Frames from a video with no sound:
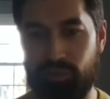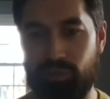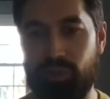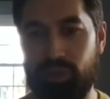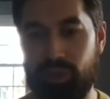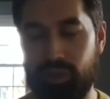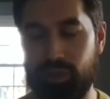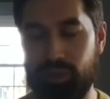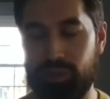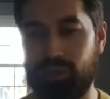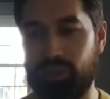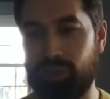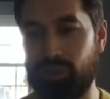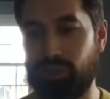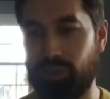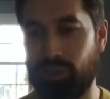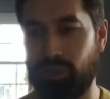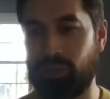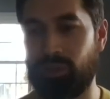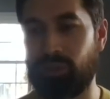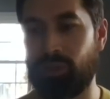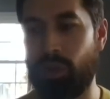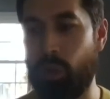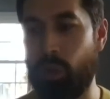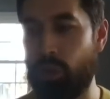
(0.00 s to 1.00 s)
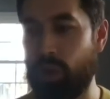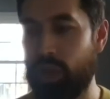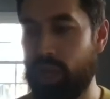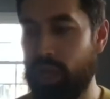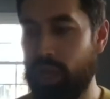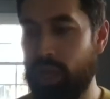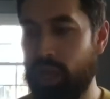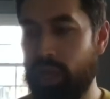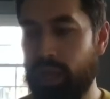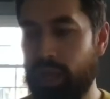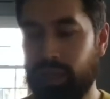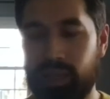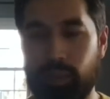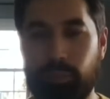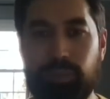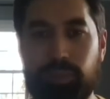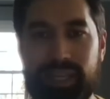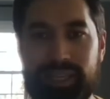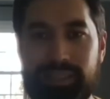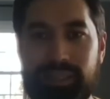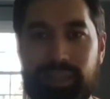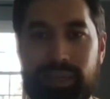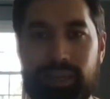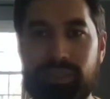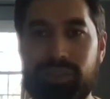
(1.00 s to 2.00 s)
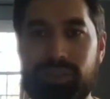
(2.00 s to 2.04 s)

its own complexity.